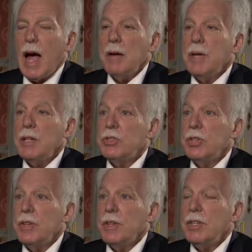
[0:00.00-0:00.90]
I'm not
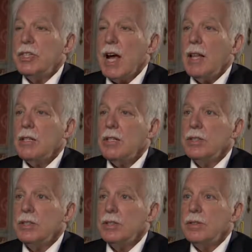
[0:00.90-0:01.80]
sure that the
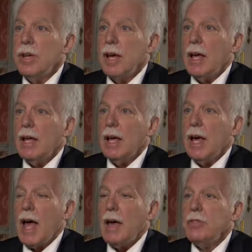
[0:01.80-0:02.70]
challenges is,
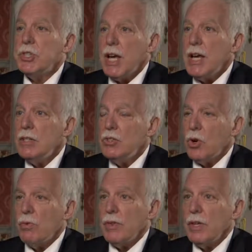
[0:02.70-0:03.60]
have changed
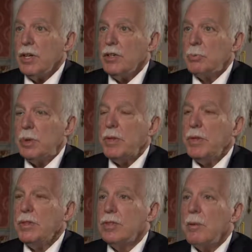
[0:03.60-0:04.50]
over the years, but they're
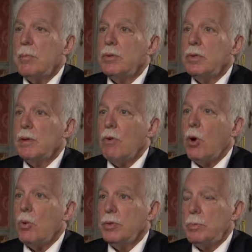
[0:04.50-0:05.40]
the same as they've
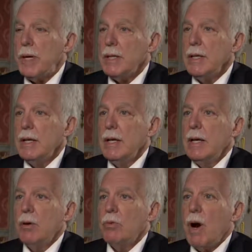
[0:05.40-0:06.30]
always been.
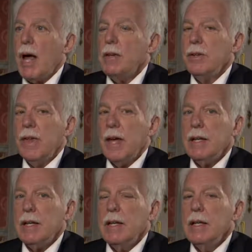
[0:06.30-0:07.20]
Rather
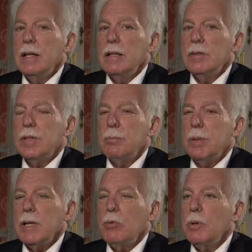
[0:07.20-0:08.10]
than
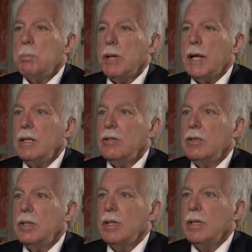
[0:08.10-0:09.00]
simply
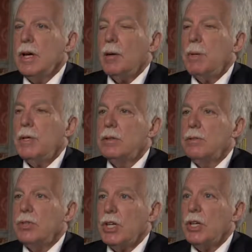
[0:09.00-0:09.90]
replace a piece
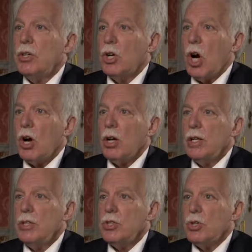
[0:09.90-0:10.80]
of skin or
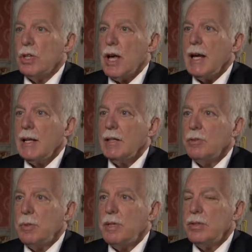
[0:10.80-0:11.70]
cartilage or lining
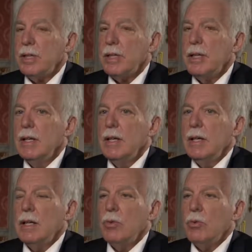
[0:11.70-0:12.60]
that's missing,
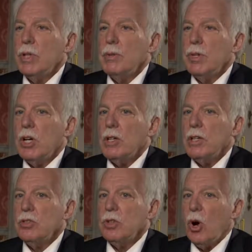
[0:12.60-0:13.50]
the
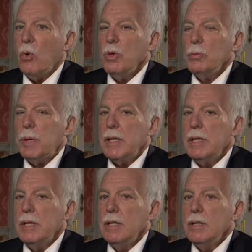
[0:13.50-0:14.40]
difficulty has always been